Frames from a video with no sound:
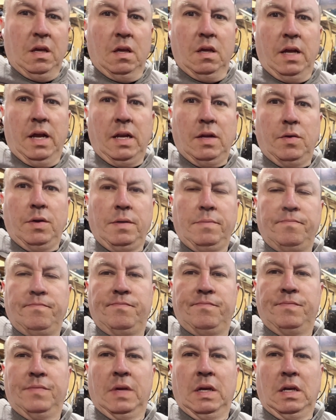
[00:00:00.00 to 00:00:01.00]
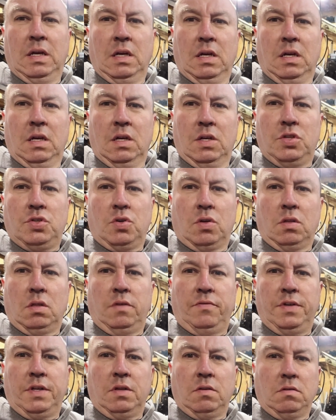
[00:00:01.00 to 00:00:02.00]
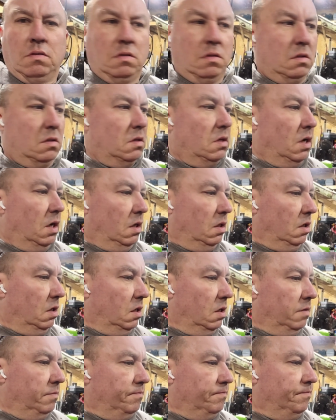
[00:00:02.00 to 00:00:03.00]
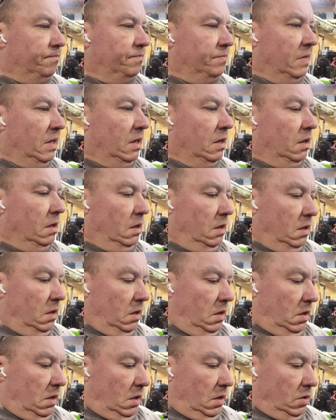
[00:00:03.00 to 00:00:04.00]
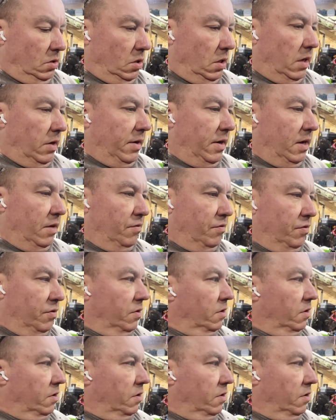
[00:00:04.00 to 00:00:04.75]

anyway, short little video. So now I have